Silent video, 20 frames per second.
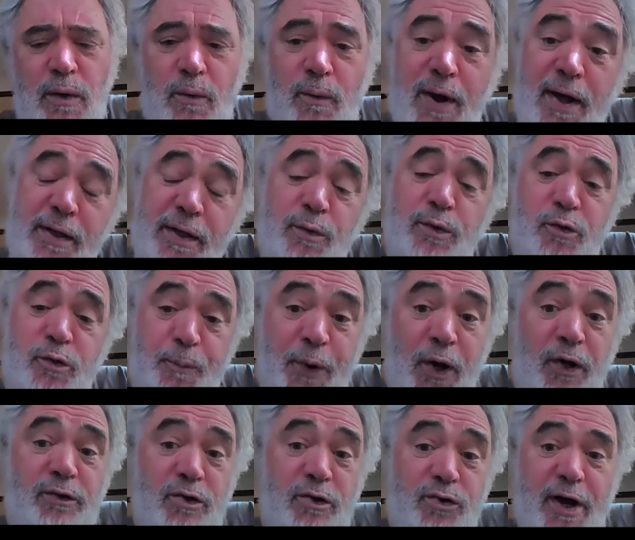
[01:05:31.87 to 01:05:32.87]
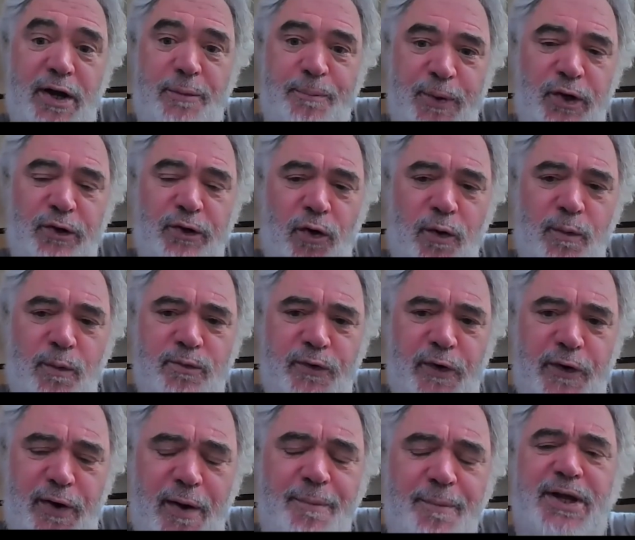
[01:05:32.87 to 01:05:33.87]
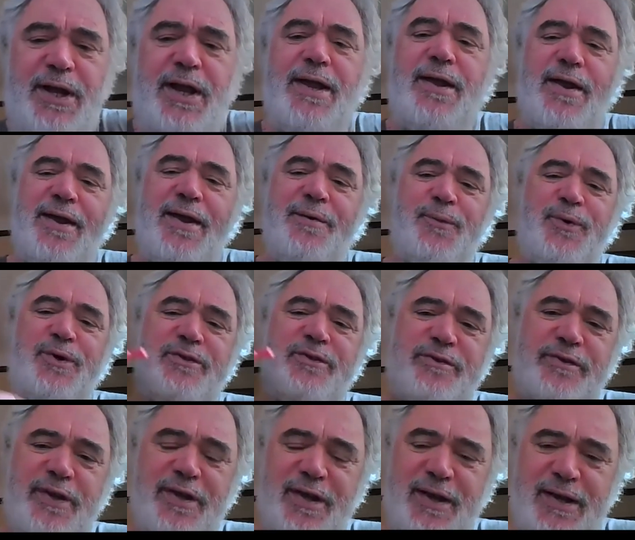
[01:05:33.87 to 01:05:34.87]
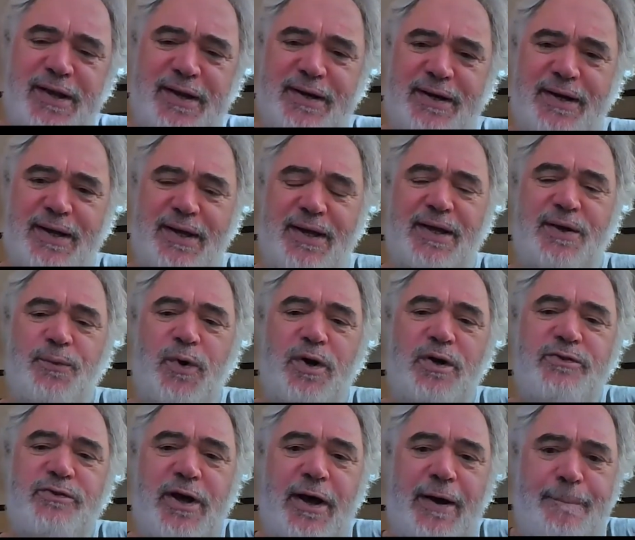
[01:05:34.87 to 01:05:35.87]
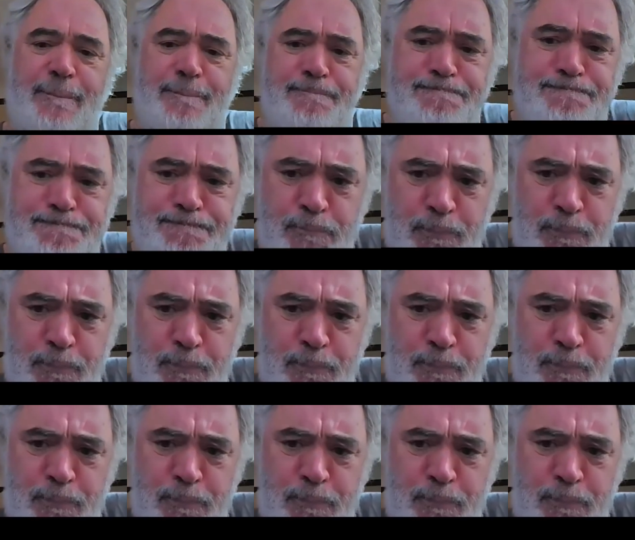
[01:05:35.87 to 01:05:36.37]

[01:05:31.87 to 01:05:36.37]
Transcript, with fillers: Well, it was built to try to build homes. I mean, it, it was, it was, um,